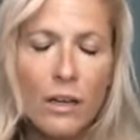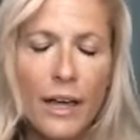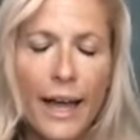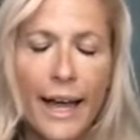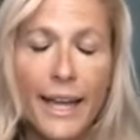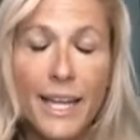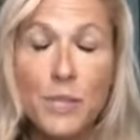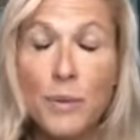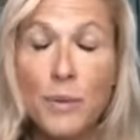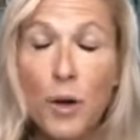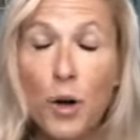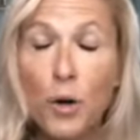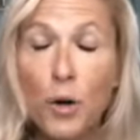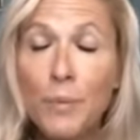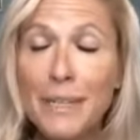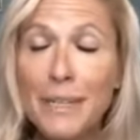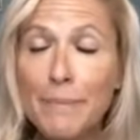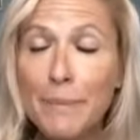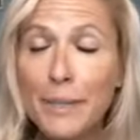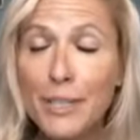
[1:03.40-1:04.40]
And as we
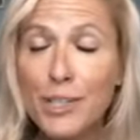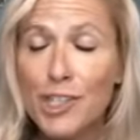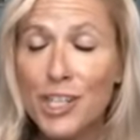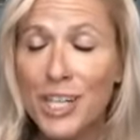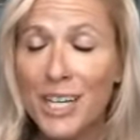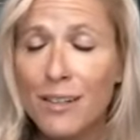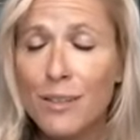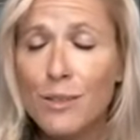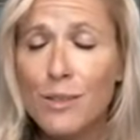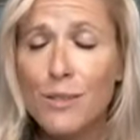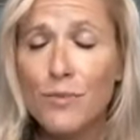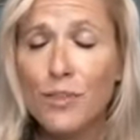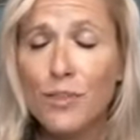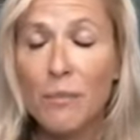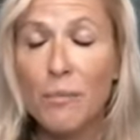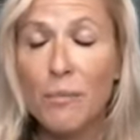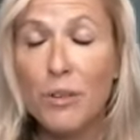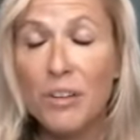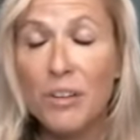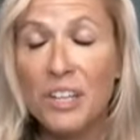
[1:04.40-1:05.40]
open up our channels of
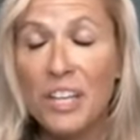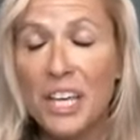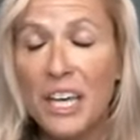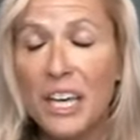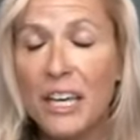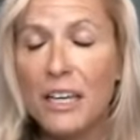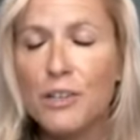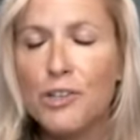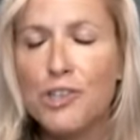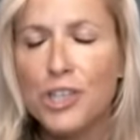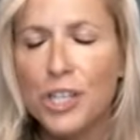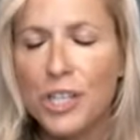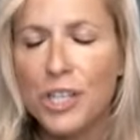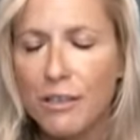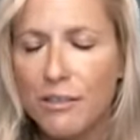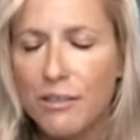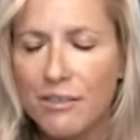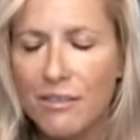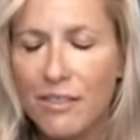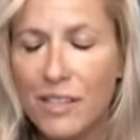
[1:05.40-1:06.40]

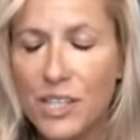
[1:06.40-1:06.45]
communication,